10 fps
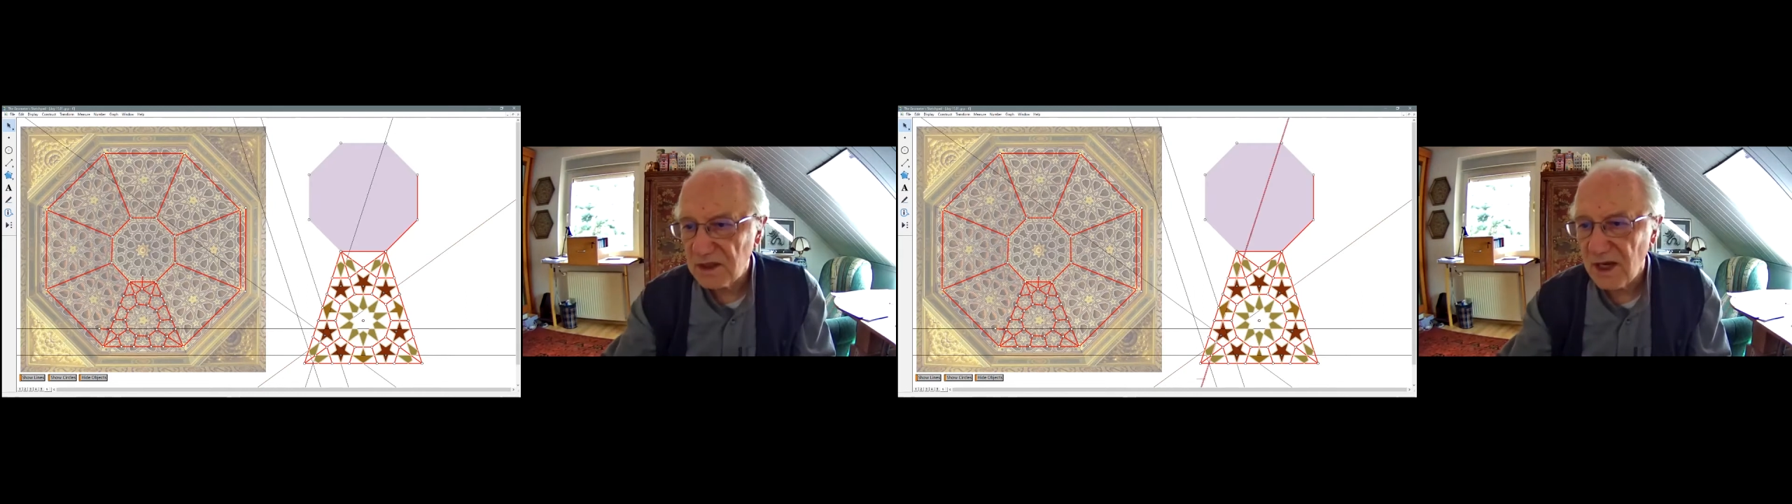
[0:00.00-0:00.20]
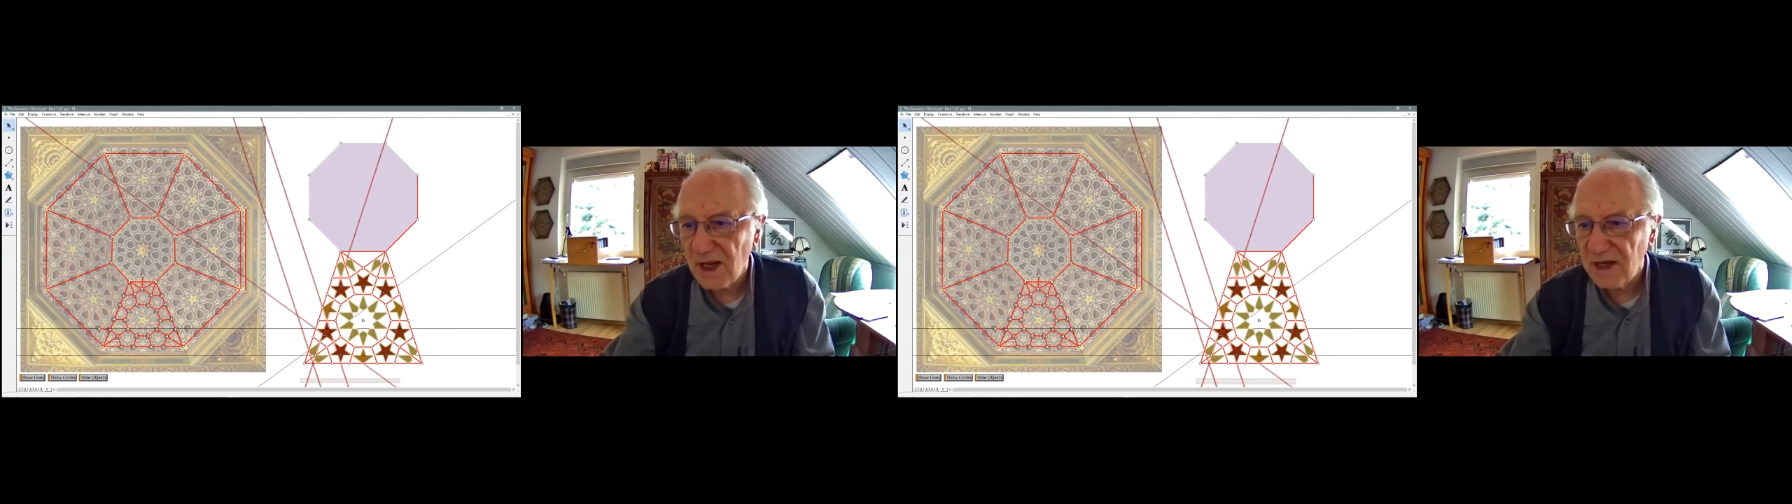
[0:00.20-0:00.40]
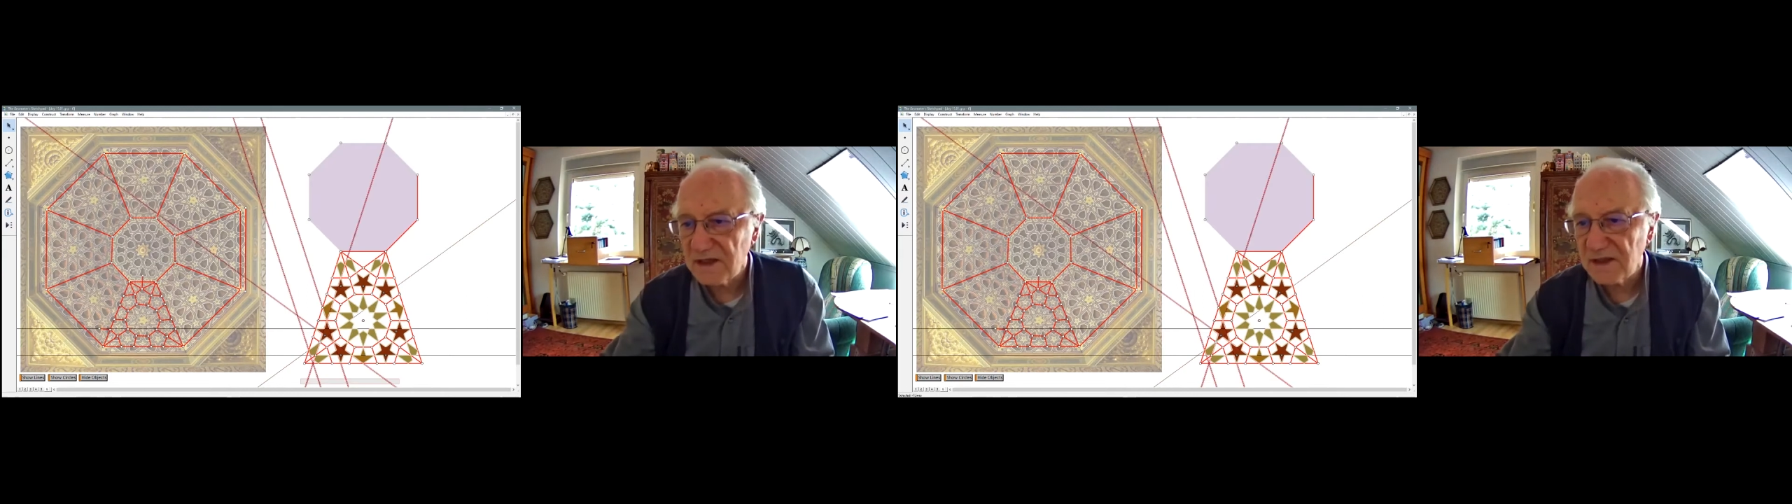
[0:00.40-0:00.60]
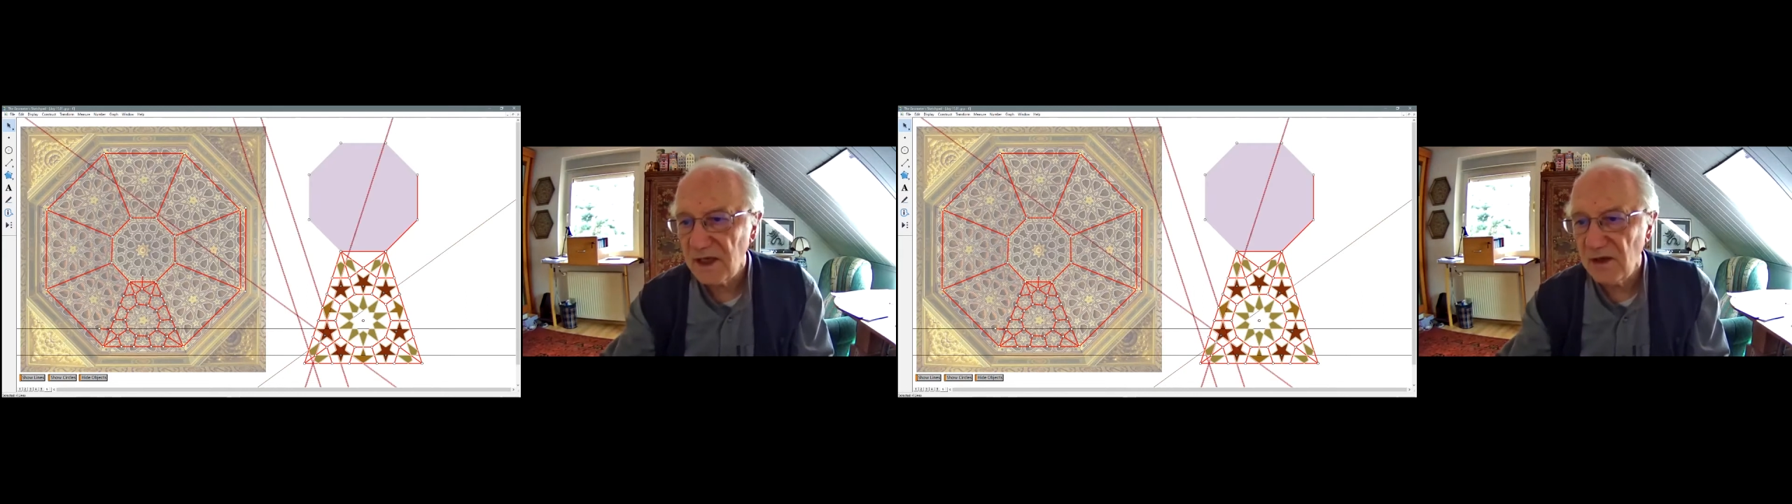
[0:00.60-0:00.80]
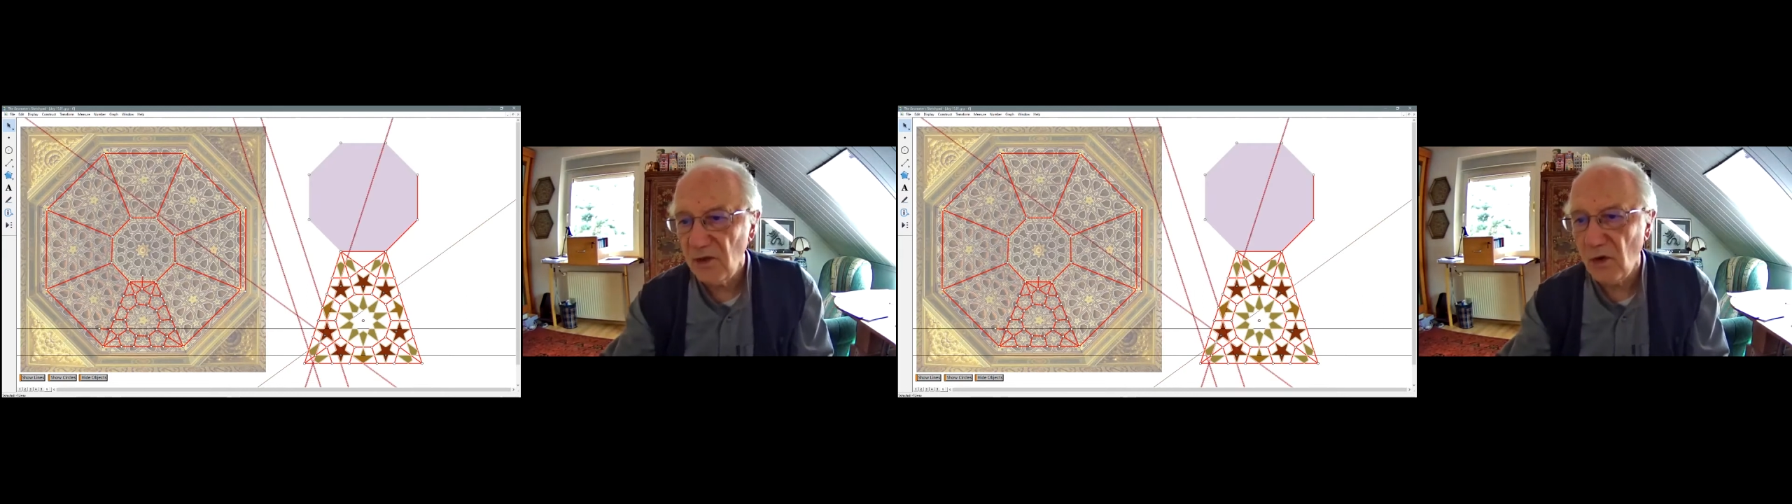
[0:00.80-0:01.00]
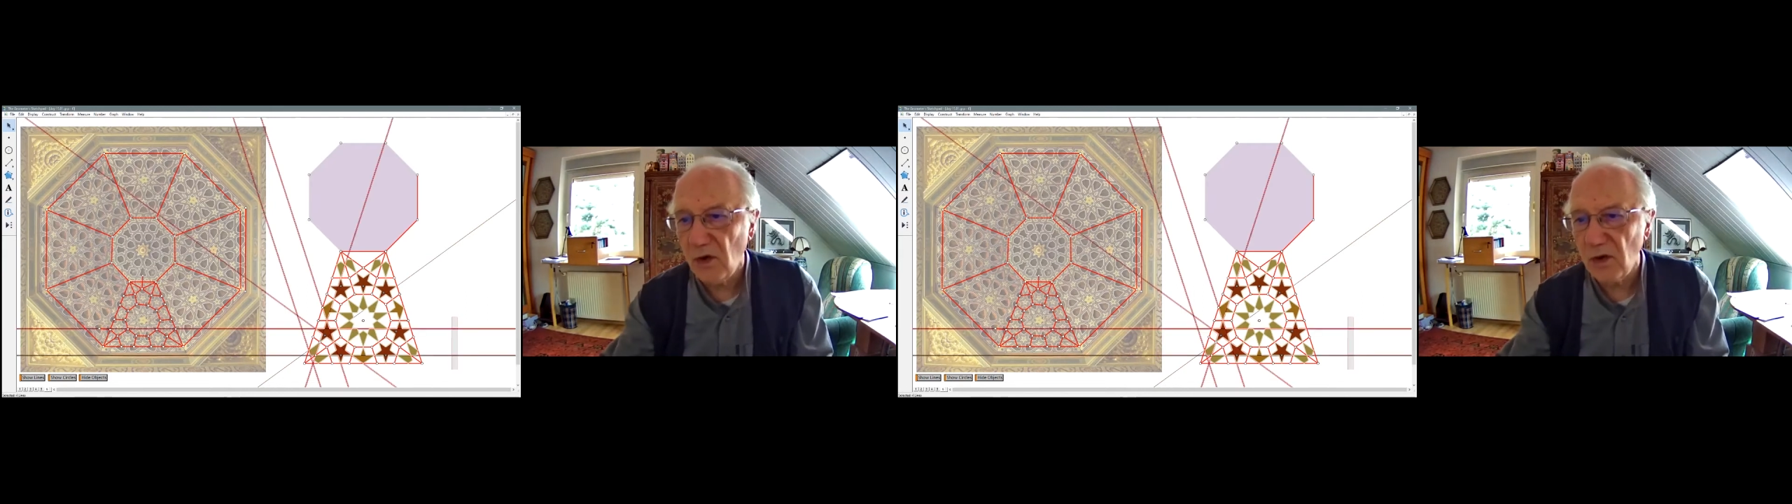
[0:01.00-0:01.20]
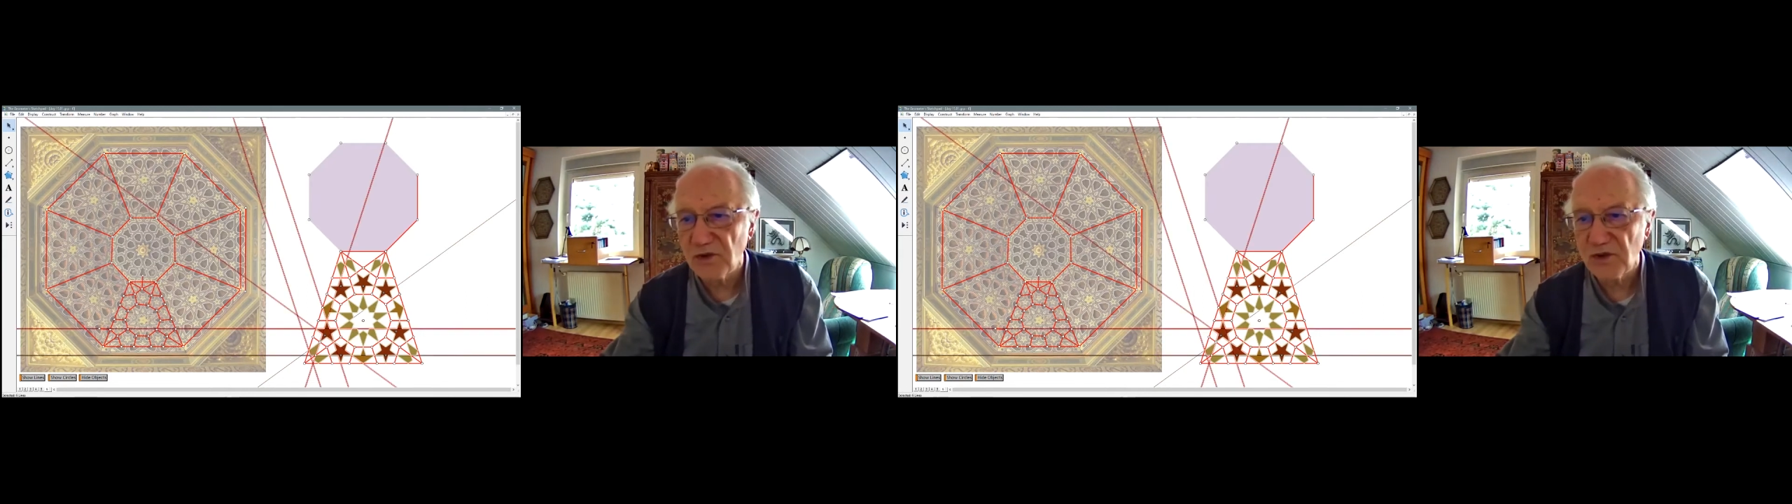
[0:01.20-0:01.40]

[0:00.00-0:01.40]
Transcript: I don't need these lines and you